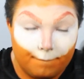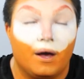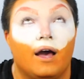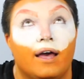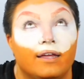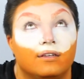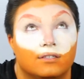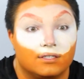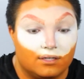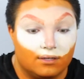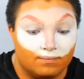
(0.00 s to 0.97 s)

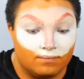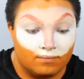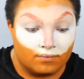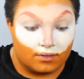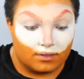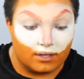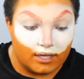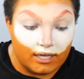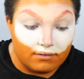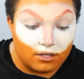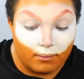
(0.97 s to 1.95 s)
But
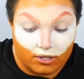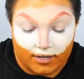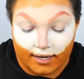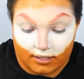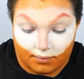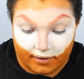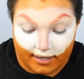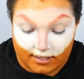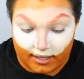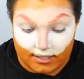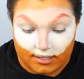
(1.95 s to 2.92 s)
even though my drag is
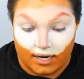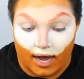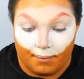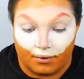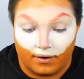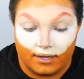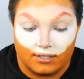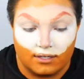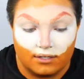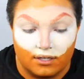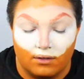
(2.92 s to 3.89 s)
progressing, it's not
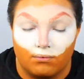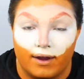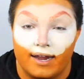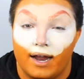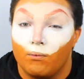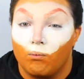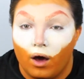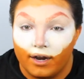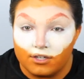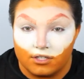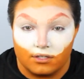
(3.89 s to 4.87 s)
progressing to the rate I
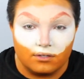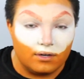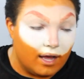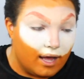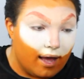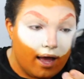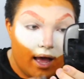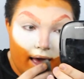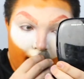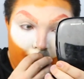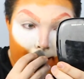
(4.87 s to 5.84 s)
want it to.
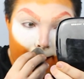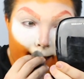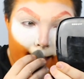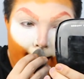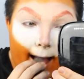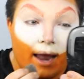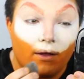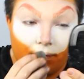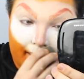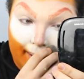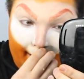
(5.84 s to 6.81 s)
And I
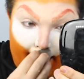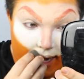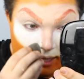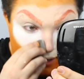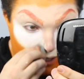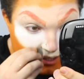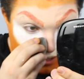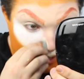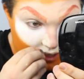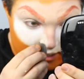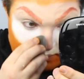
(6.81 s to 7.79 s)
don't think anybody's
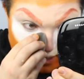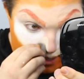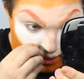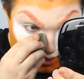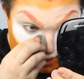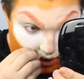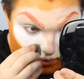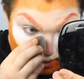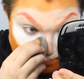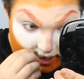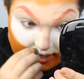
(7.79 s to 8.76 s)
start has been, you know,
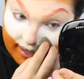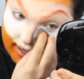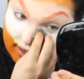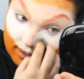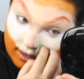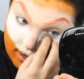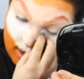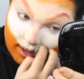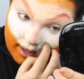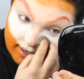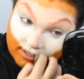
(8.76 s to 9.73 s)
immediate.
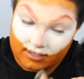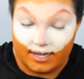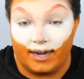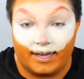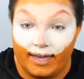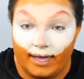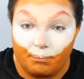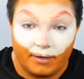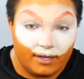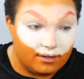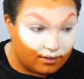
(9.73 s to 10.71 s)
It just kind of can't
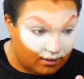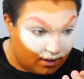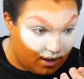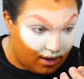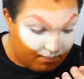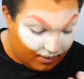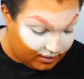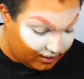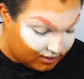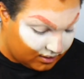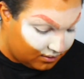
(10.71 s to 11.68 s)
be,
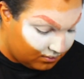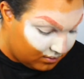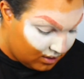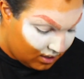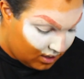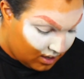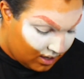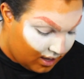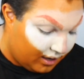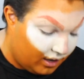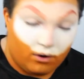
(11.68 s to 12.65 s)
unless you,
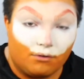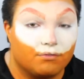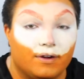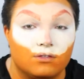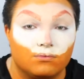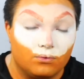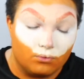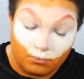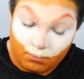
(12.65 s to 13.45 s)
I don't know, are friends with